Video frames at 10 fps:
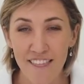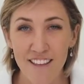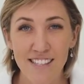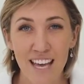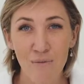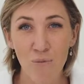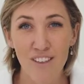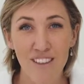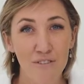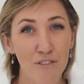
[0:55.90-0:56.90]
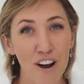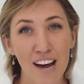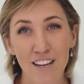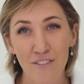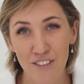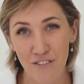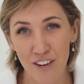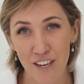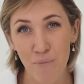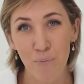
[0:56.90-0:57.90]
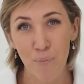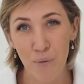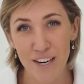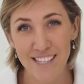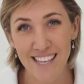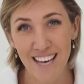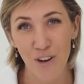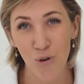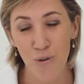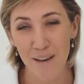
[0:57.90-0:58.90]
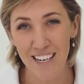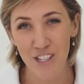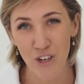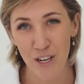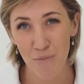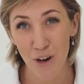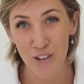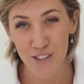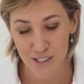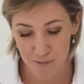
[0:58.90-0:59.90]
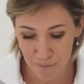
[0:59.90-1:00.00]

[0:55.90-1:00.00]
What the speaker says: The same with a variety of different preset automatic shooting modes.